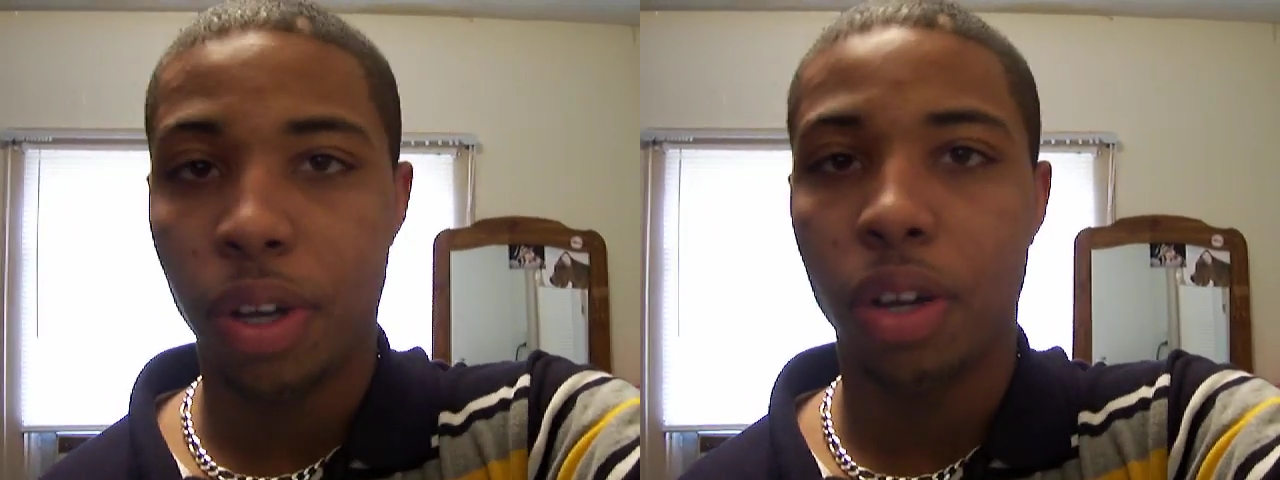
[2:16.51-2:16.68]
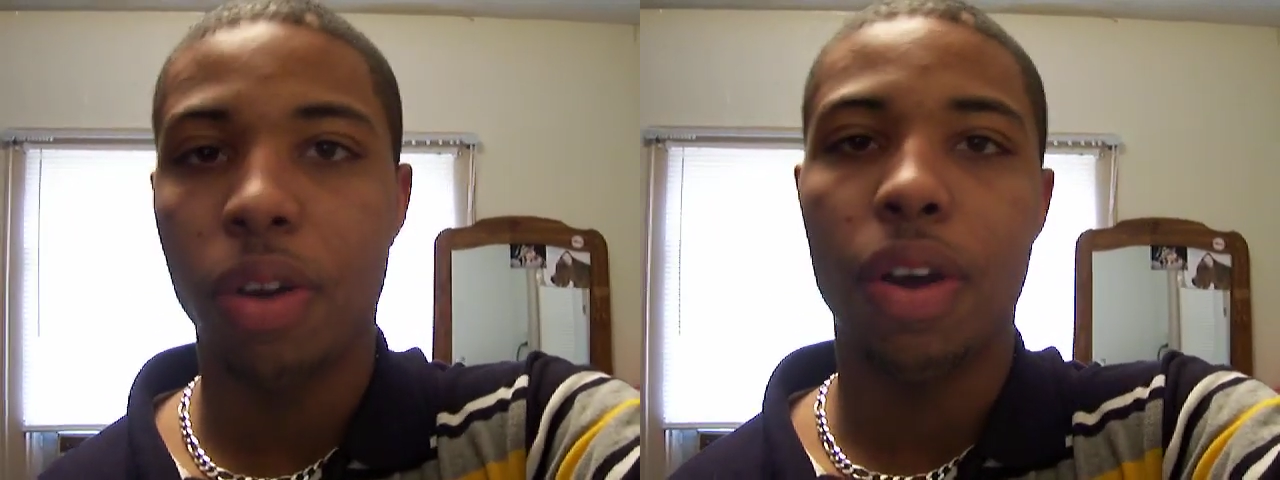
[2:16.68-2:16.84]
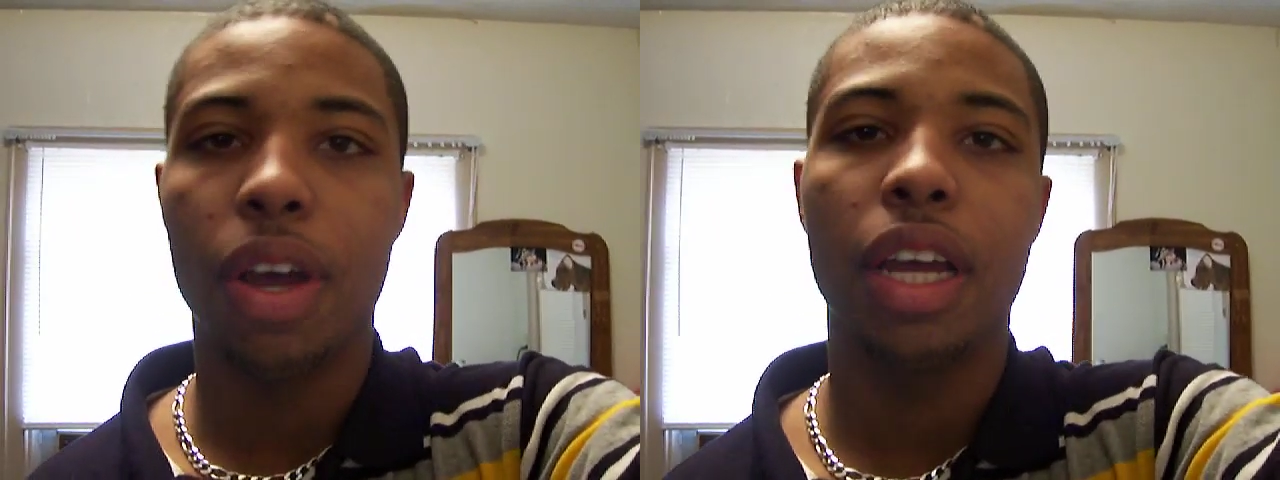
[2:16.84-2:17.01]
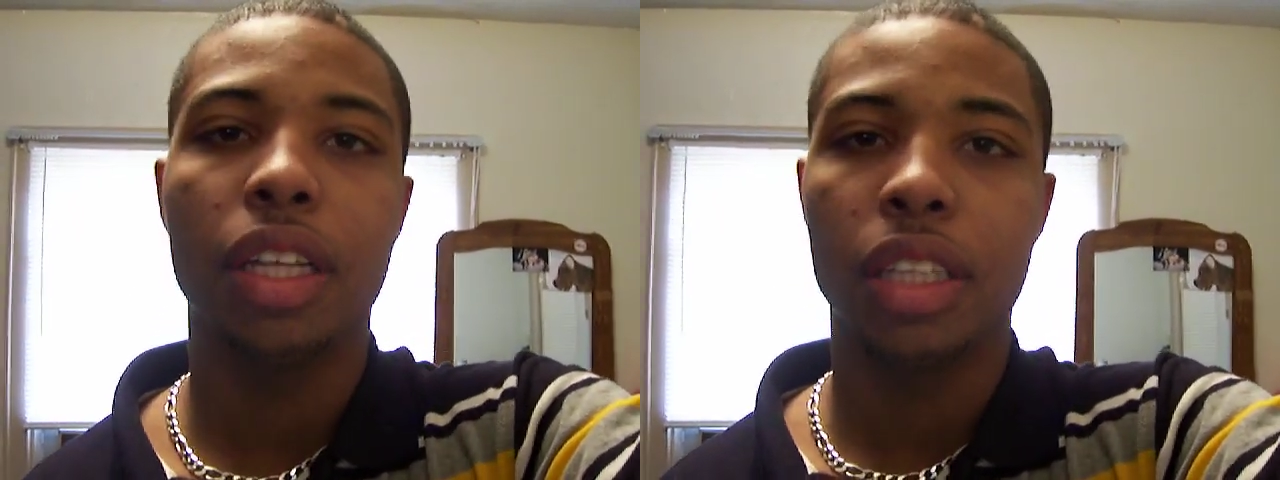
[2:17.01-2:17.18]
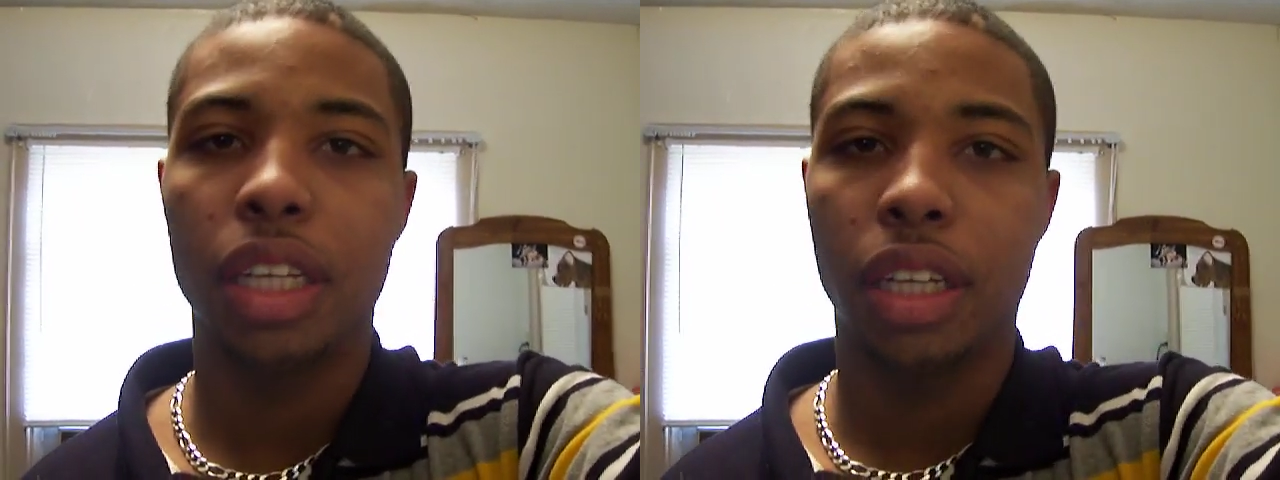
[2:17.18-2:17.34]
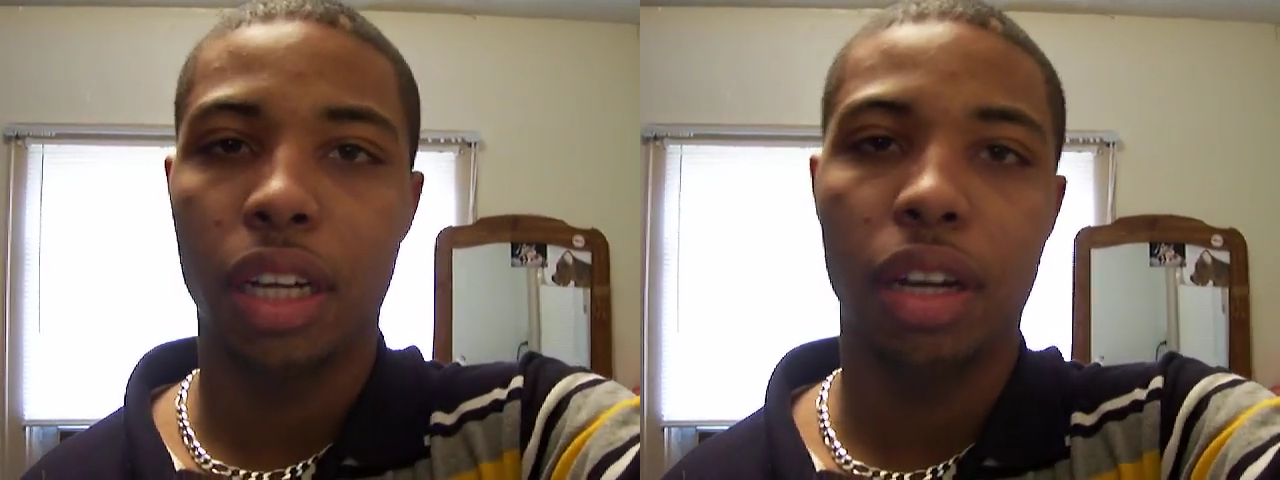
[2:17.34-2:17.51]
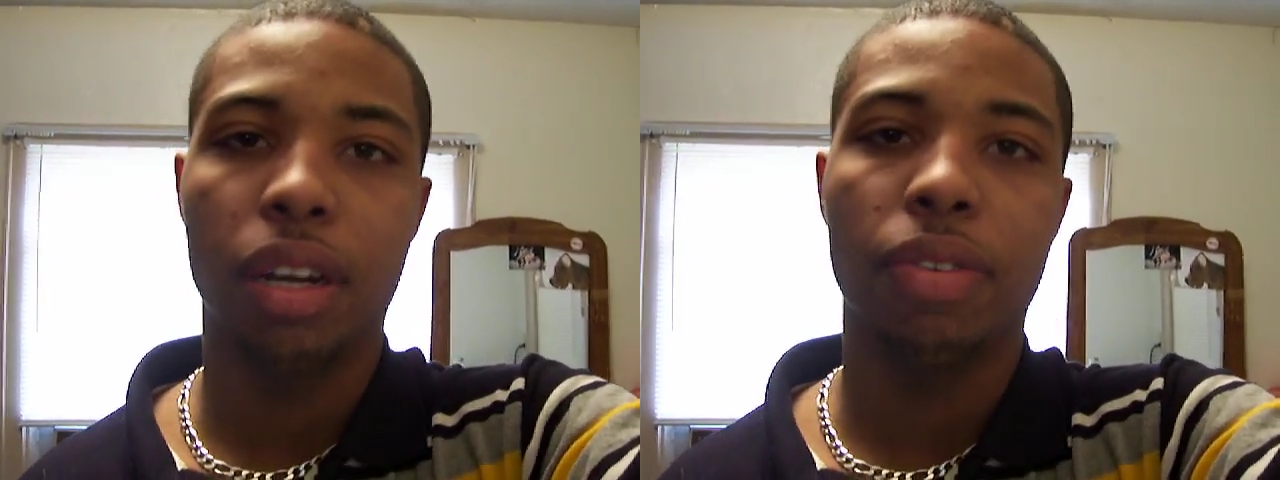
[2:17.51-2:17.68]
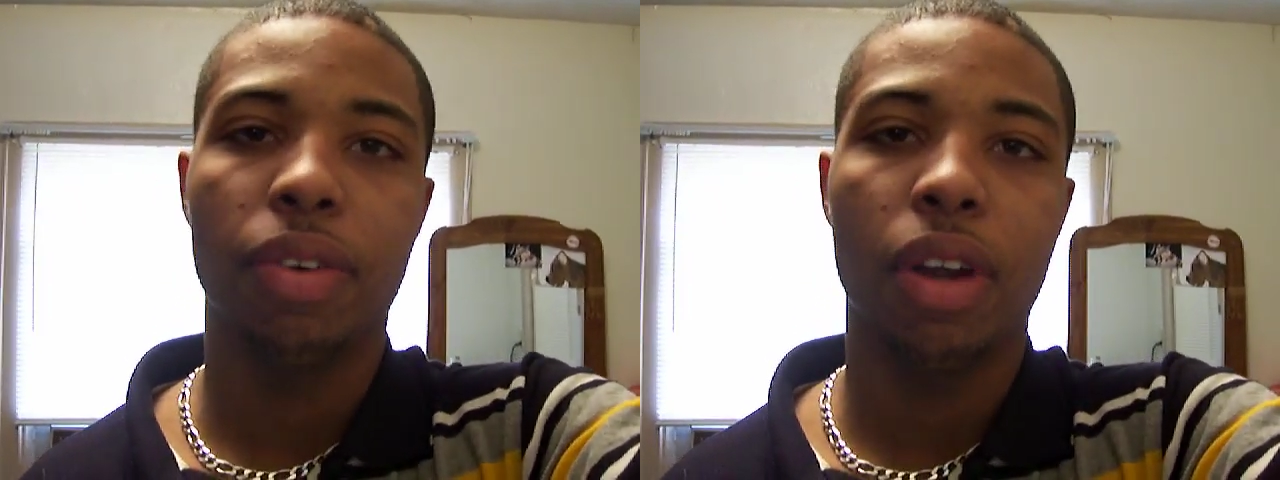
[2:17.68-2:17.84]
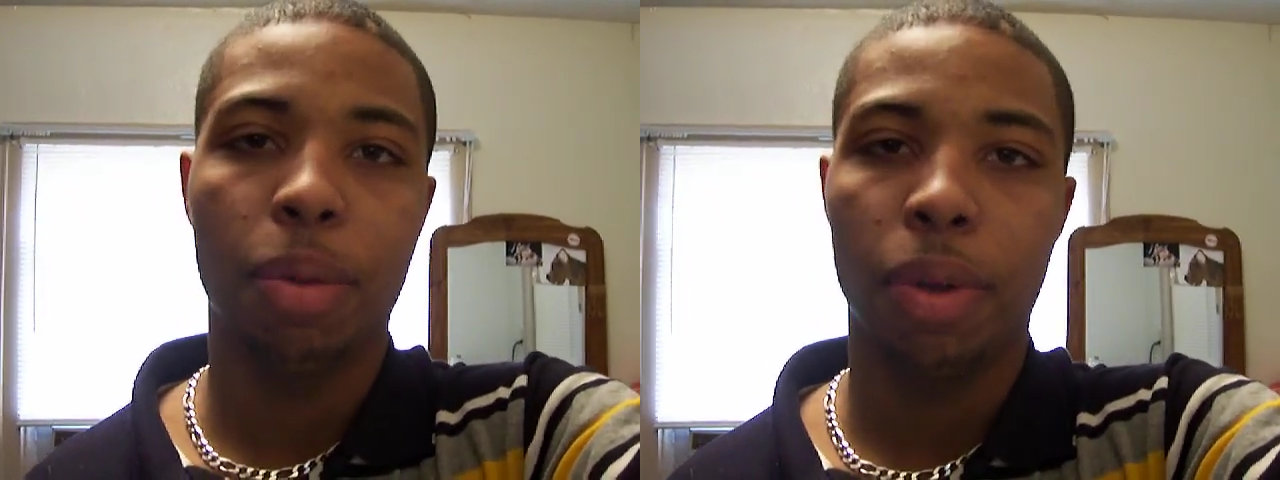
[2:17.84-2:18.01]
Go ahead, take care of
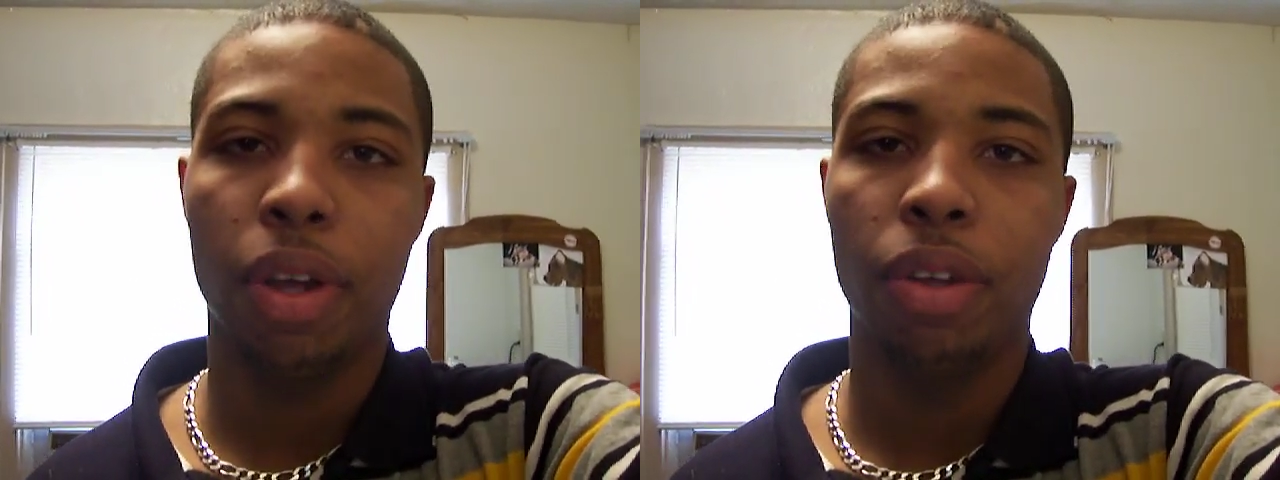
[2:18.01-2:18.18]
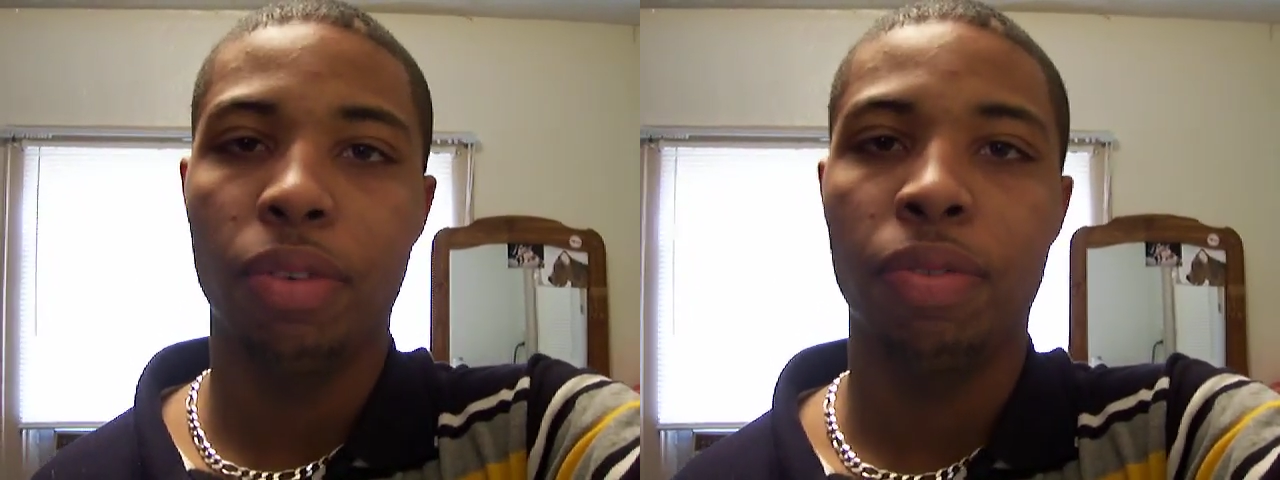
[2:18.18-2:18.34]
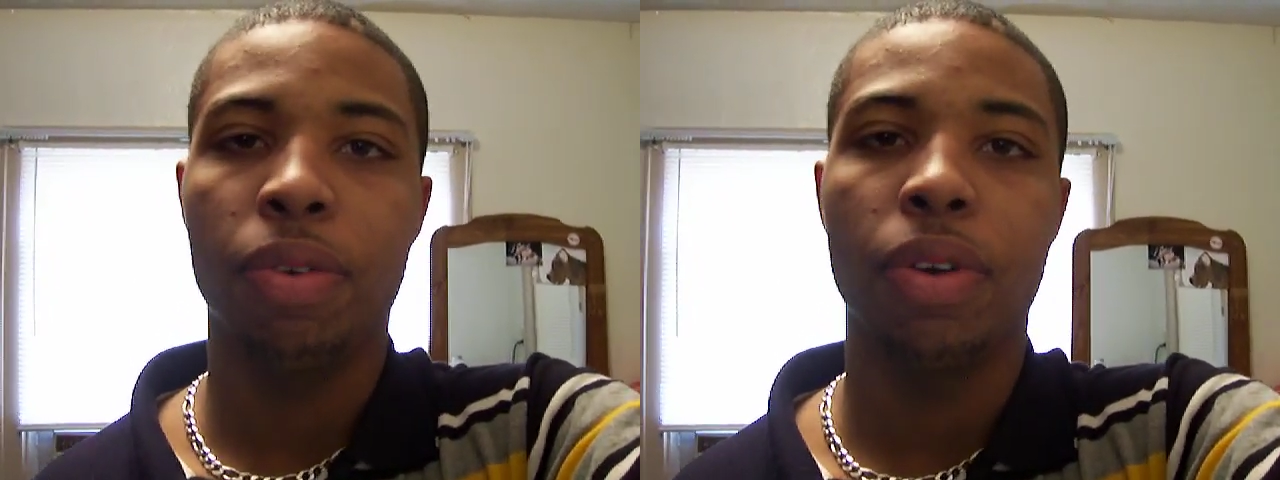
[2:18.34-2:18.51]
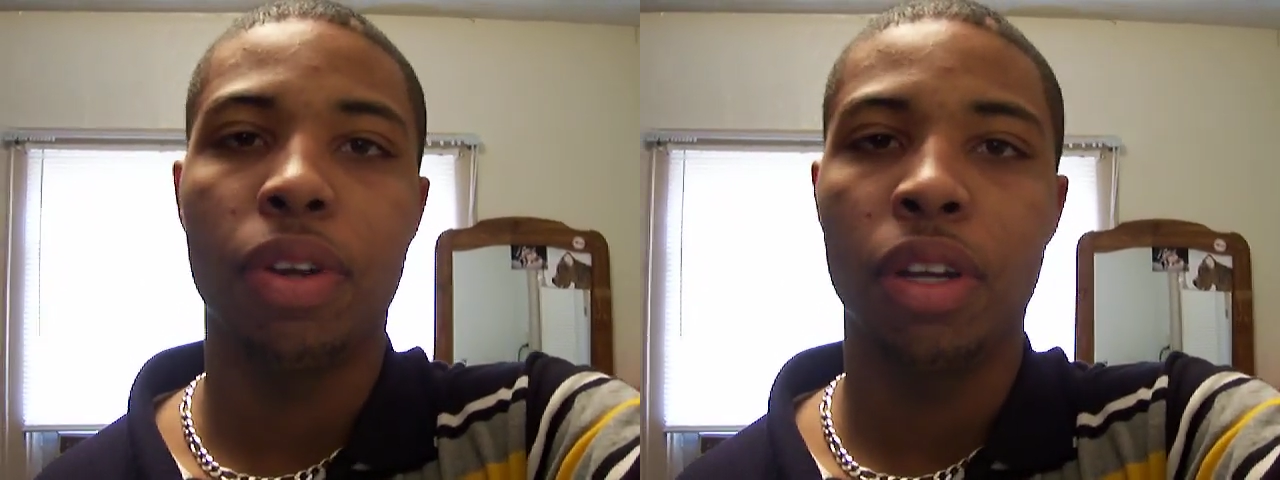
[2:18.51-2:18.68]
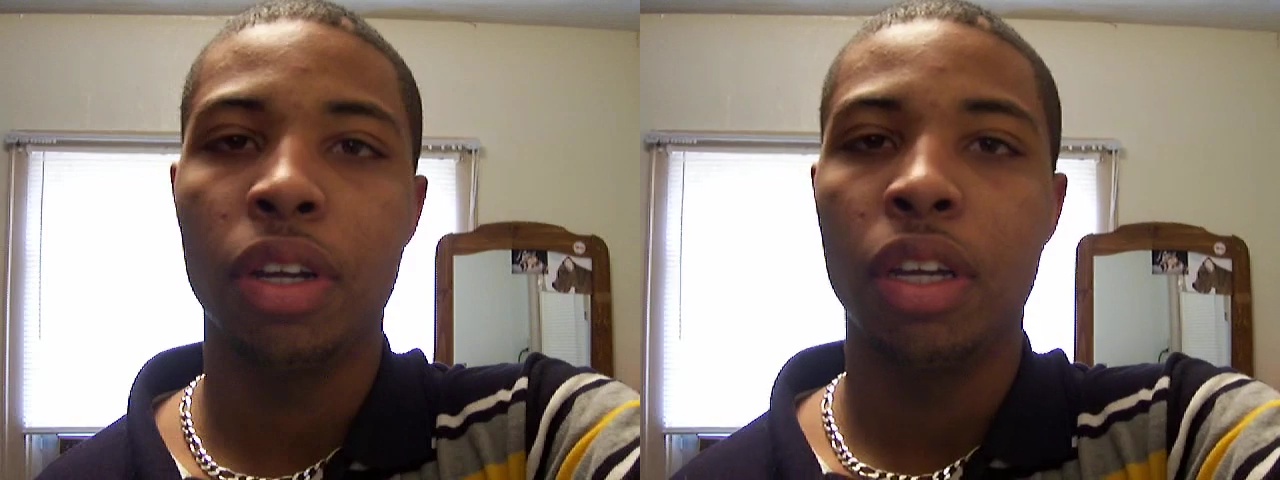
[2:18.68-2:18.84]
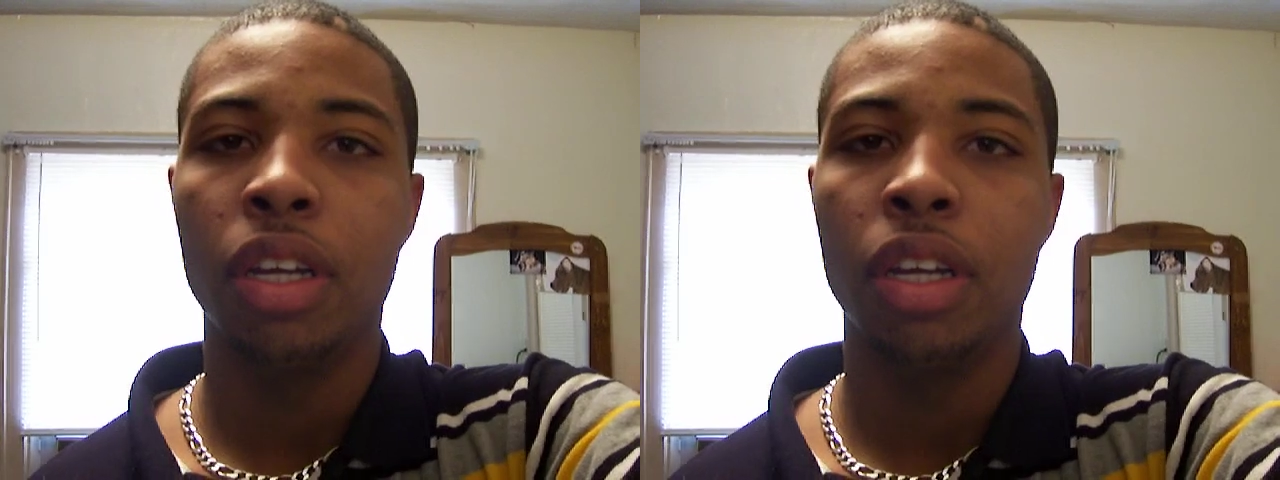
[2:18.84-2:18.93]
her. I'll pay you for it.